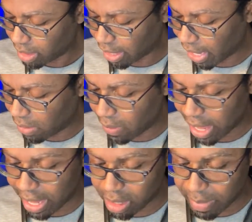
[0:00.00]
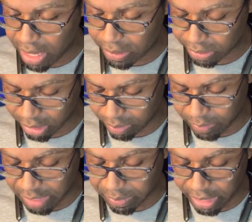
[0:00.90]
And I will hand them out to
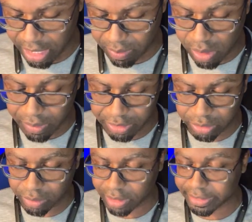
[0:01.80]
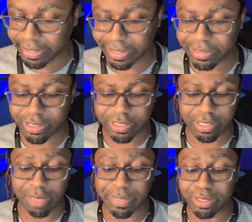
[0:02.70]
people that I'm going to, because like I told
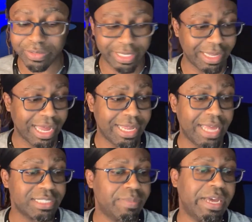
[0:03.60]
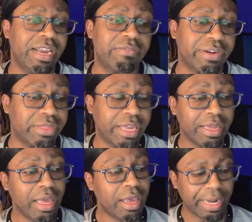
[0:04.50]
y'all, I'm nosy. I ask about everything.
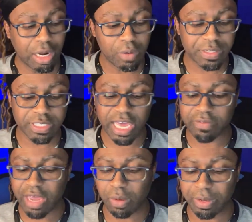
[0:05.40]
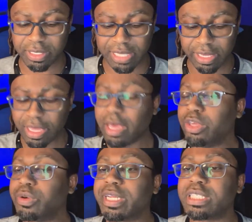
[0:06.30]
And I always caveat with is like,
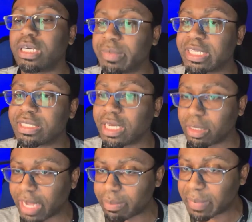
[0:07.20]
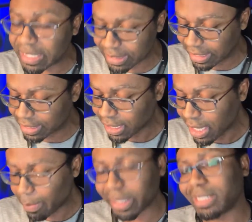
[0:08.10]
you can tell me it's none of my business,
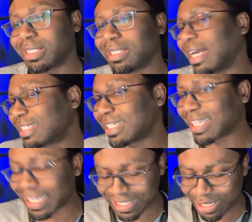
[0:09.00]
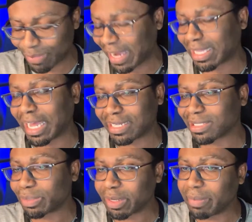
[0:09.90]
but I just like to get to know my clients a
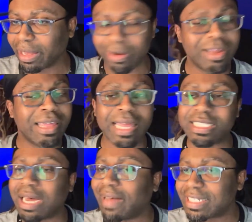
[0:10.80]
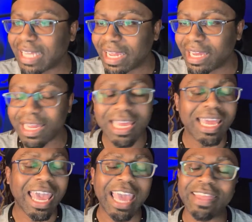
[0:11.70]
little bit better. That's how I say it.
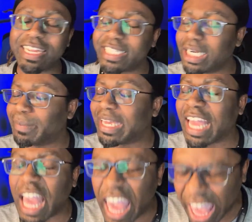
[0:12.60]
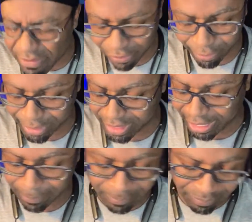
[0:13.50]
And they tell me everything.